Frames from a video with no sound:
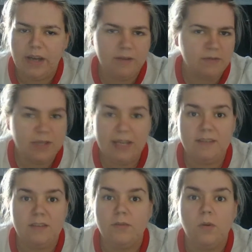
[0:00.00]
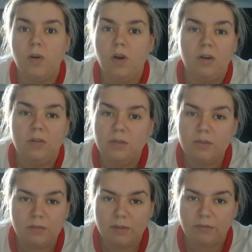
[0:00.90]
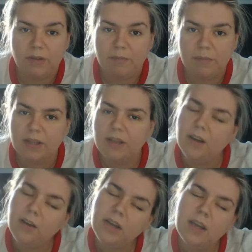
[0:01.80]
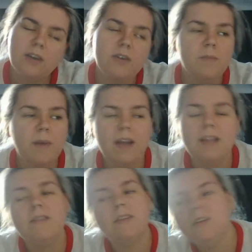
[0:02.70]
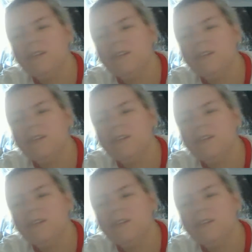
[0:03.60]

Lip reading: I was ending a phone call with a friend, but like, okay, cool, bye, I love you.